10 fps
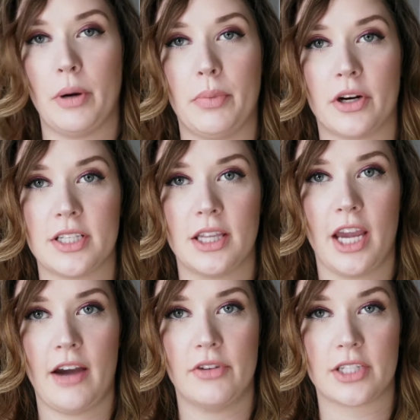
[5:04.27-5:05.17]
point perks that
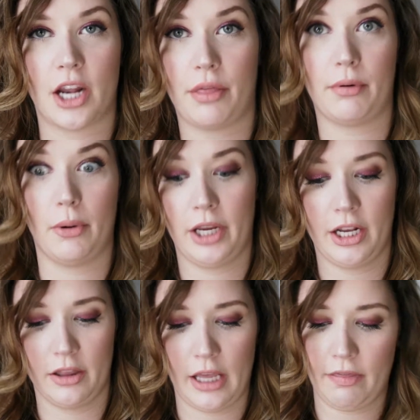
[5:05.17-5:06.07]
they have and just kind of throwing
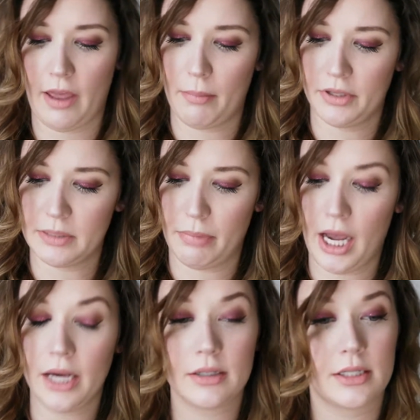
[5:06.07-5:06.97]
it in that month's
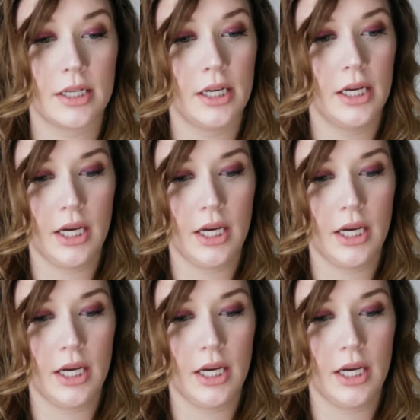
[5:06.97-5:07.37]
box.